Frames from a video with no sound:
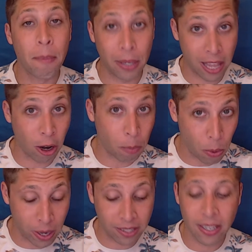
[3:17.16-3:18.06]
but they are
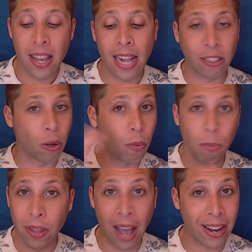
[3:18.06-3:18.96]
points, and so
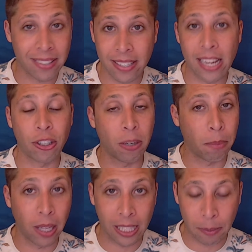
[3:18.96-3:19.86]
without hesitation I'm
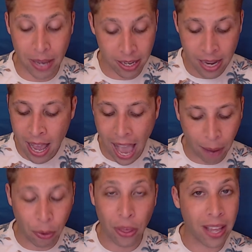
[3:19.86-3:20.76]
plugging them in,
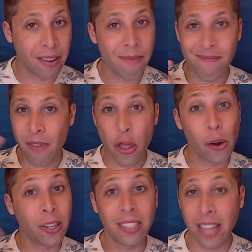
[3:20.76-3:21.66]
and within
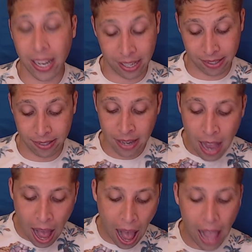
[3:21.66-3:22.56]
30 seconds
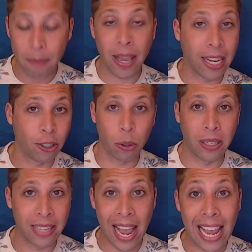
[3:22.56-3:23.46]
I am getting
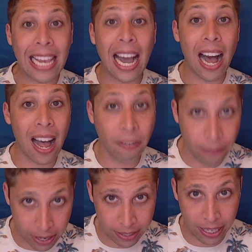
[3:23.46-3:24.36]
choice A
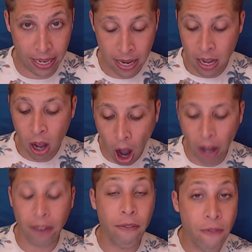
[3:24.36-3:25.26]
confidently
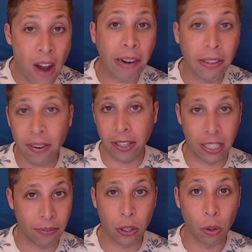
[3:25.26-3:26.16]
on a very, very
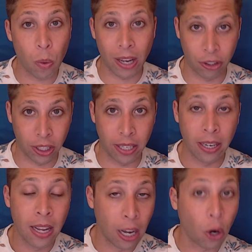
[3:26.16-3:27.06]
difficult question
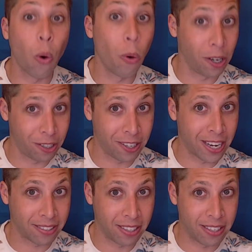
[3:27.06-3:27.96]
according to
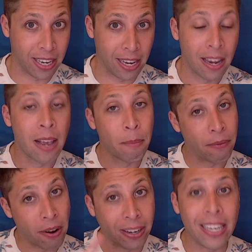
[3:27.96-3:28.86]
the SAT, but
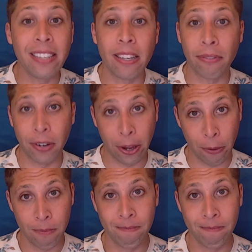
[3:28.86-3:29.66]
very easy for you.